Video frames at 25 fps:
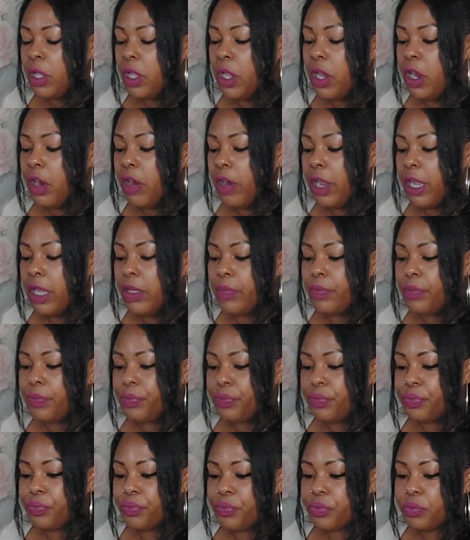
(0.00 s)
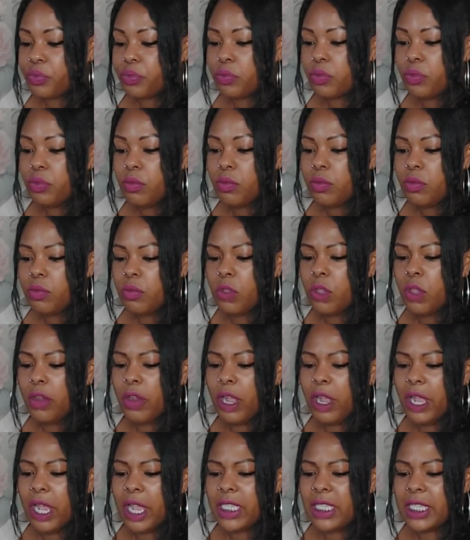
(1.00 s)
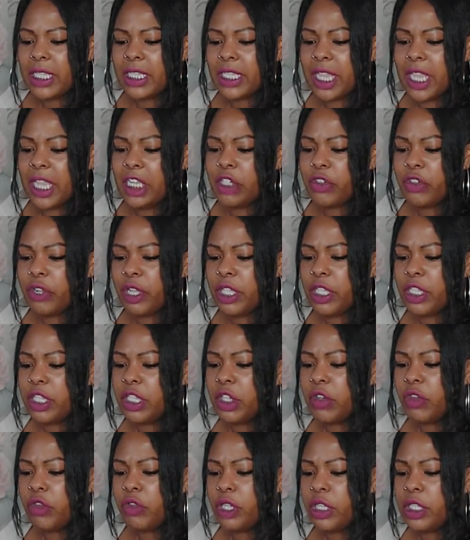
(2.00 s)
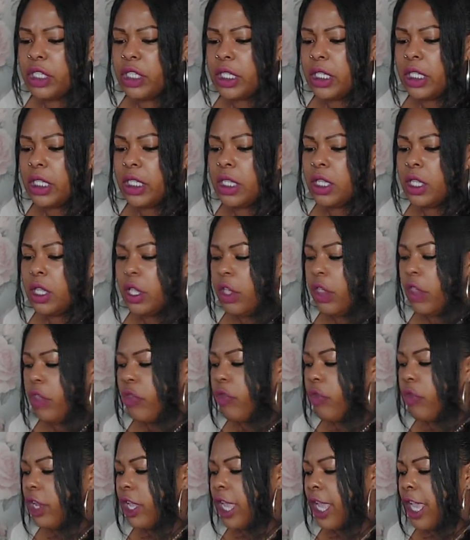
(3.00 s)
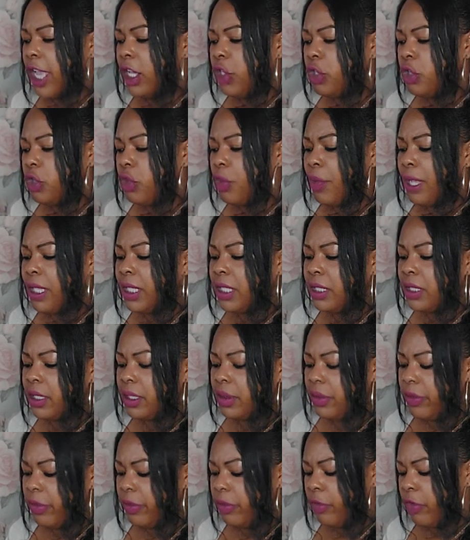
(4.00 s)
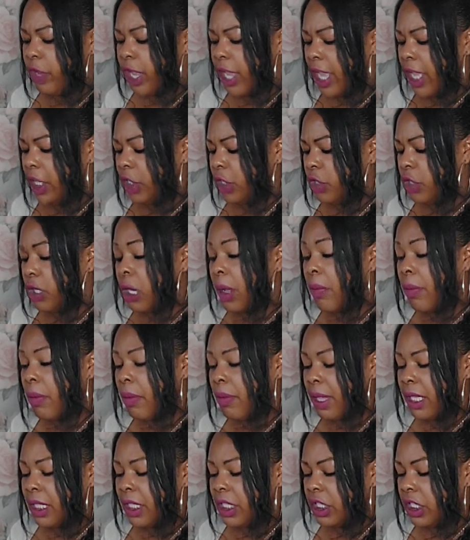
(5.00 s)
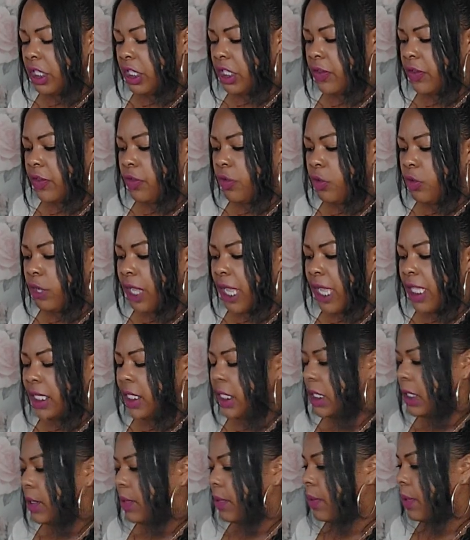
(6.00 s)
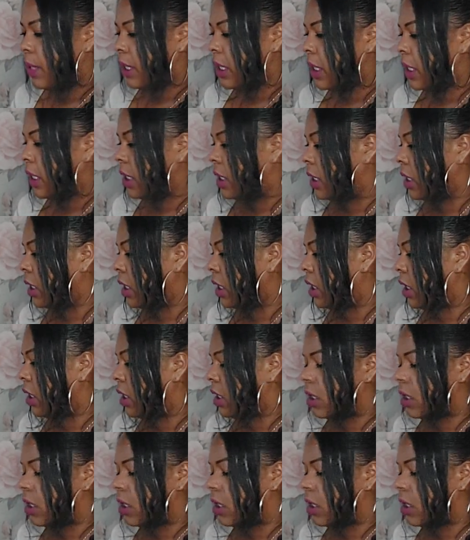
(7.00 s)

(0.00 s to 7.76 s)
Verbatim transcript: All right. All right, guys, let's get straight into the reading. Three angel mess three angel number messages for Cancer, please.